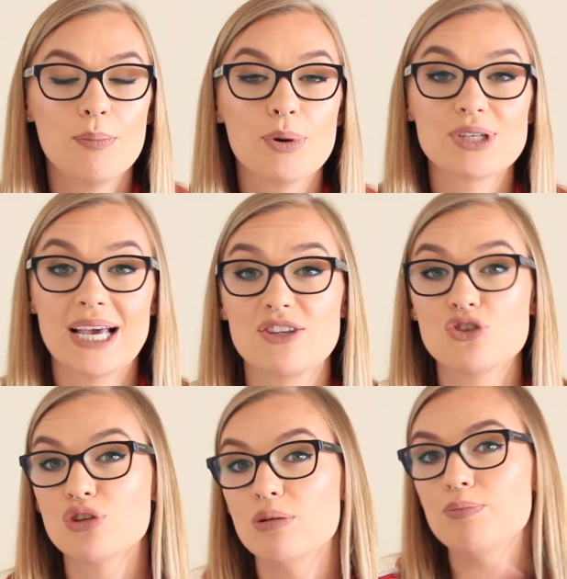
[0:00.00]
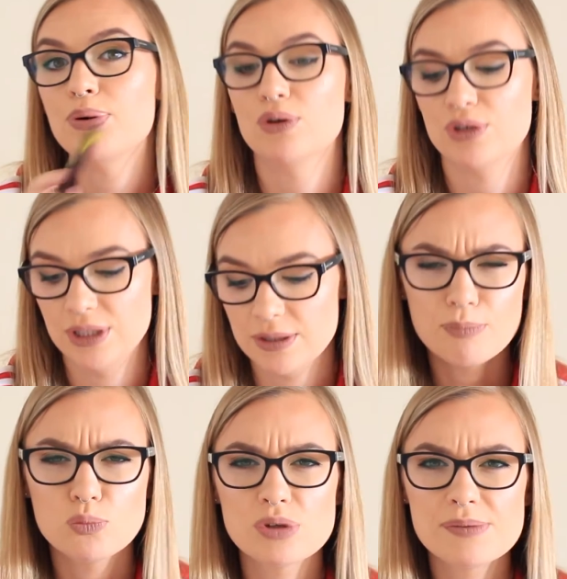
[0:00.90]
But at some point,
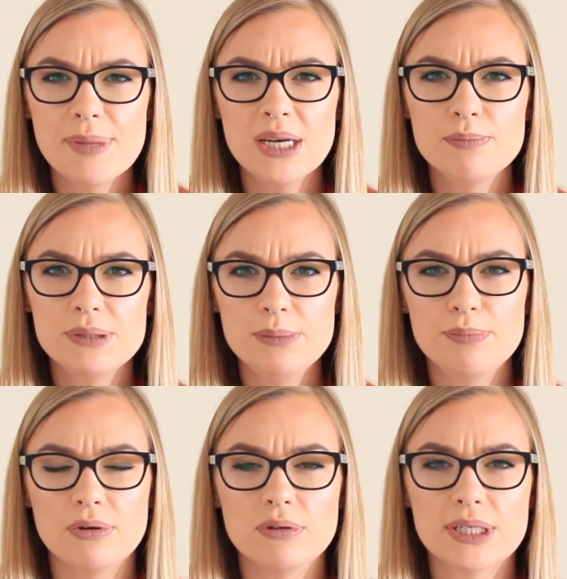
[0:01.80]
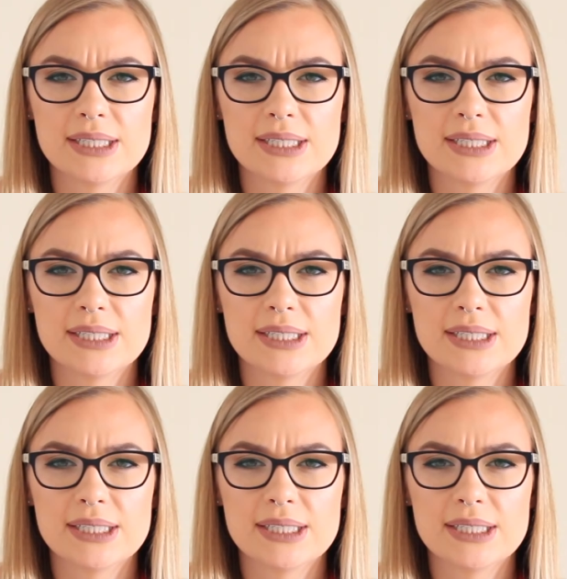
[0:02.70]
what many people,